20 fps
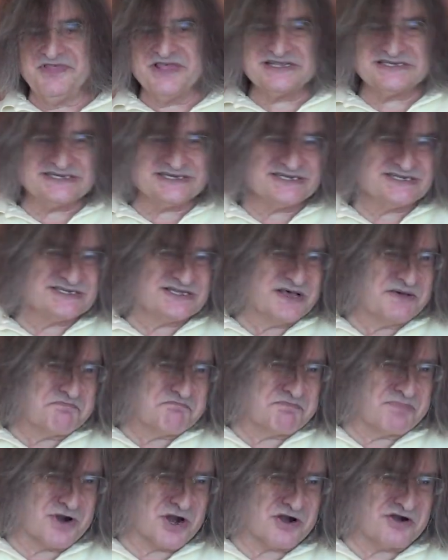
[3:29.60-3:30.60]
this is
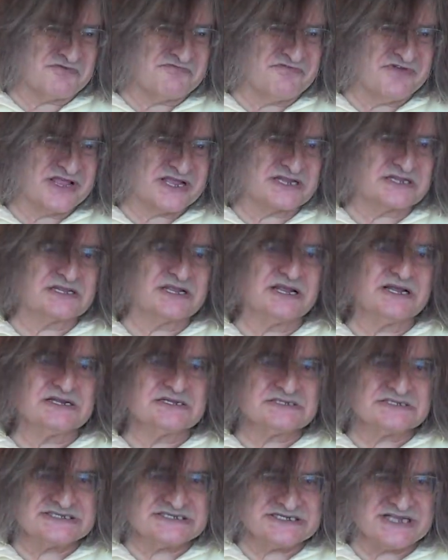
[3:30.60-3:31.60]
the perfect
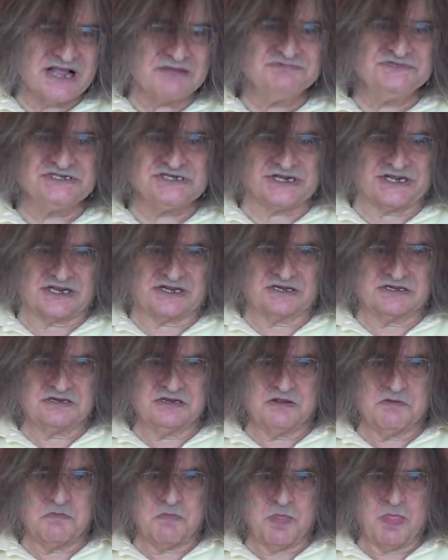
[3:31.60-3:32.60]
subject.
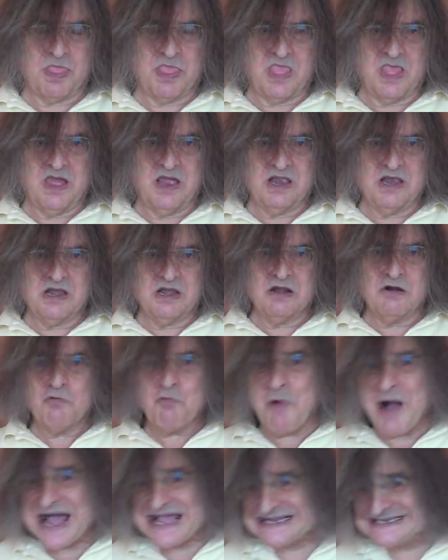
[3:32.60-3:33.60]

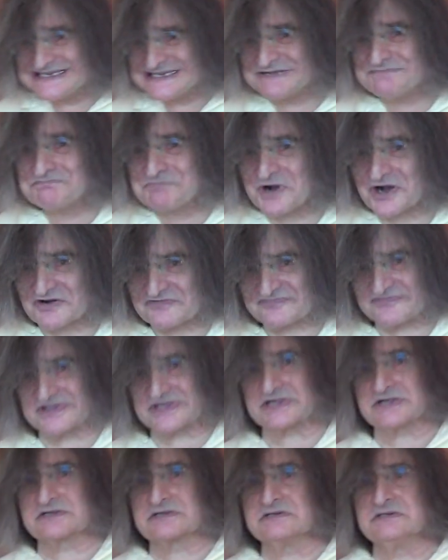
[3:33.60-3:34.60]
Why is it
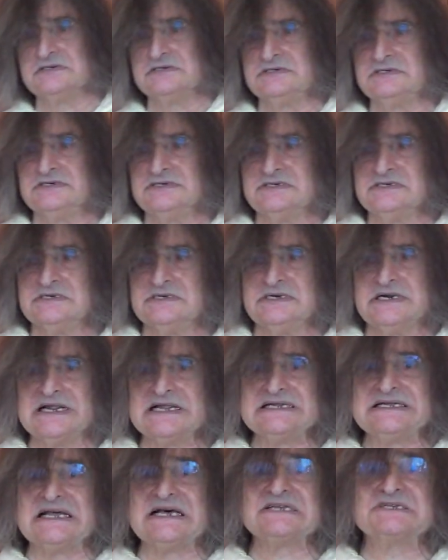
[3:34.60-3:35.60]
perfect?
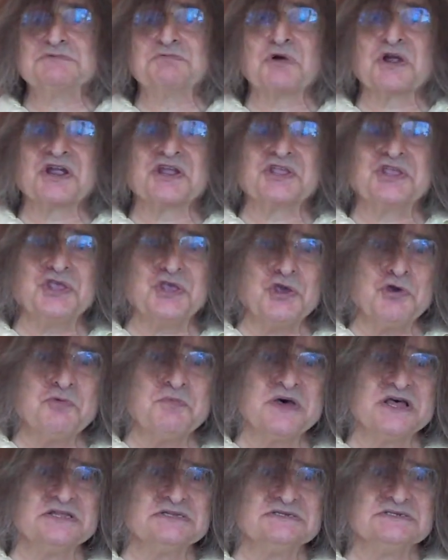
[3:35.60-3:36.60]
Because we're
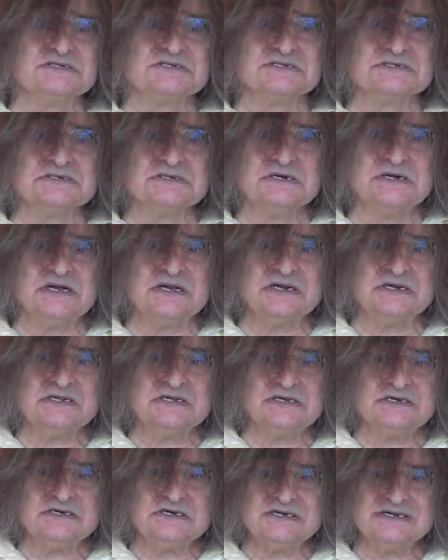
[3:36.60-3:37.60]
humans.
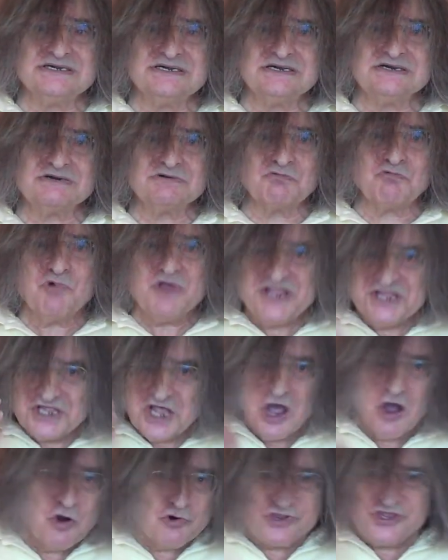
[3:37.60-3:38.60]

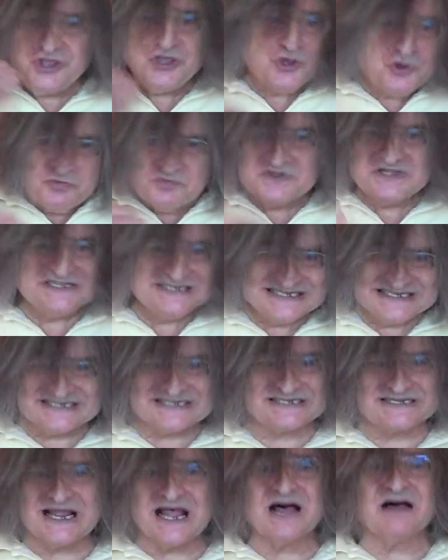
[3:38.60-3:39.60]
We know human
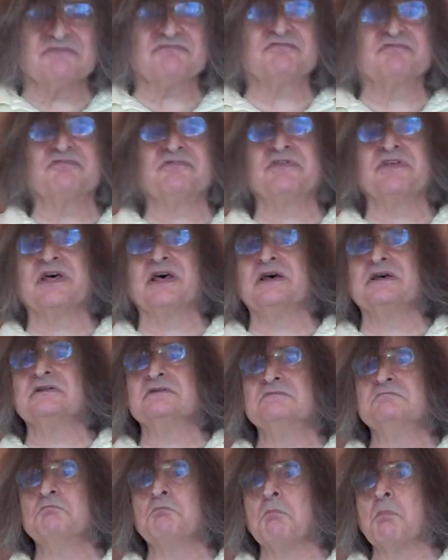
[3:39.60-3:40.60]
stuff
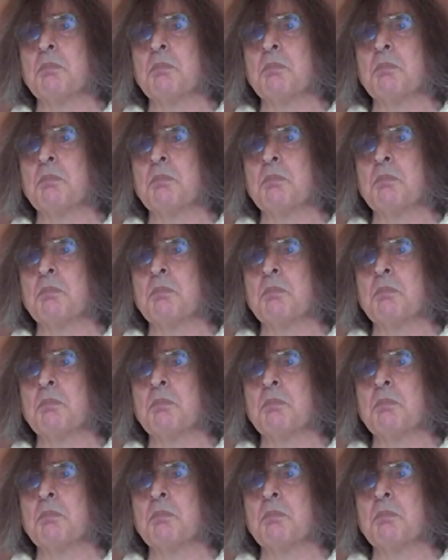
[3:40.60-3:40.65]
that